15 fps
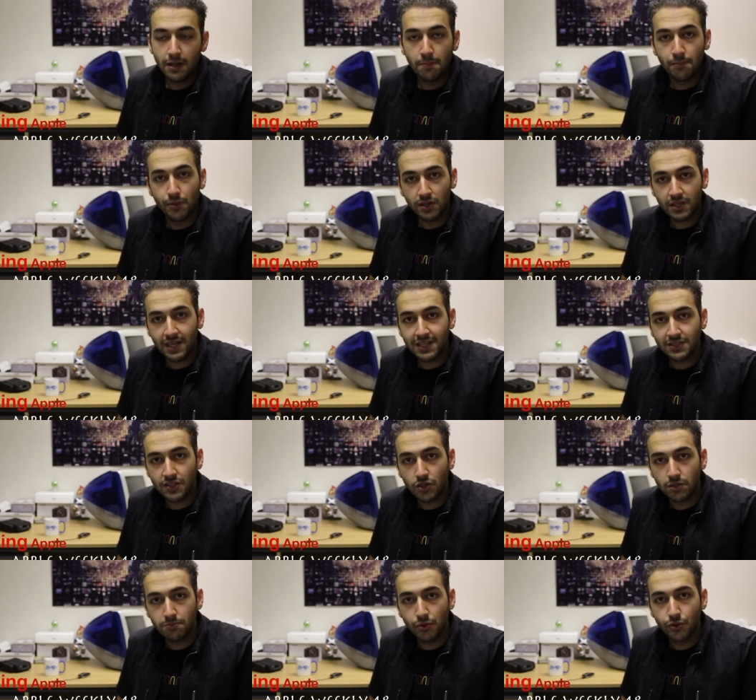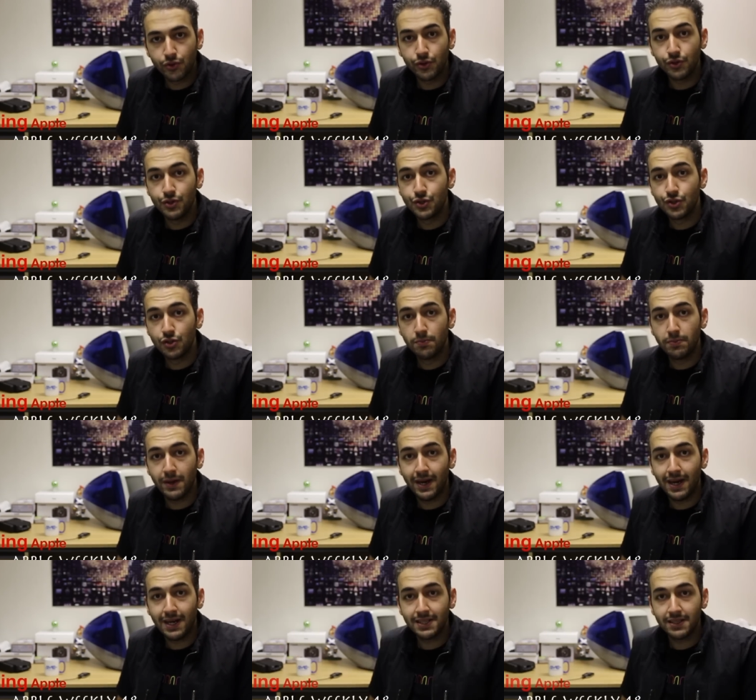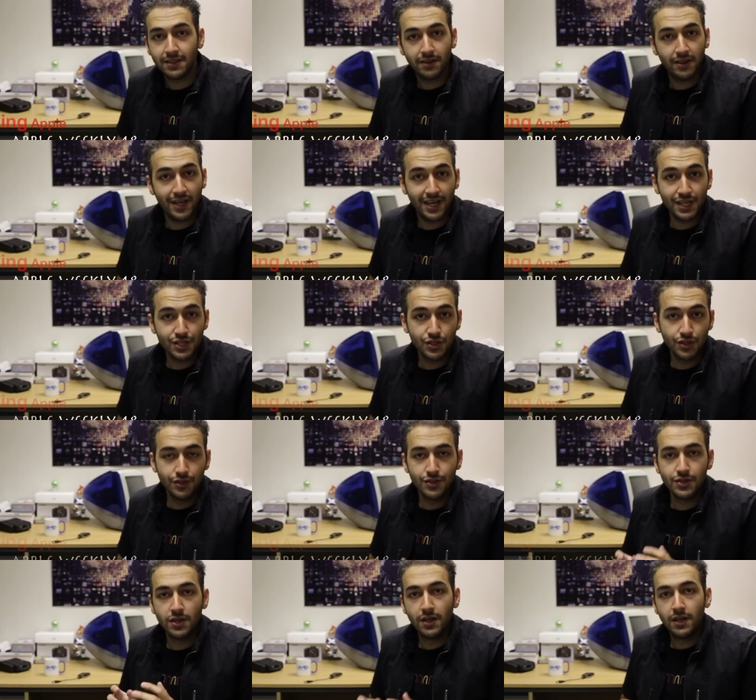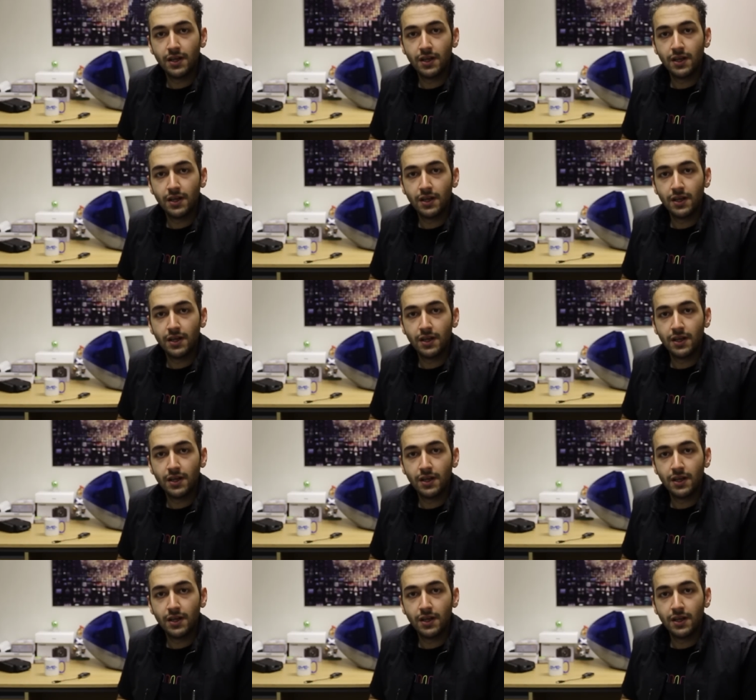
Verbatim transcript: Broadcasting on both YouTube and iTunes.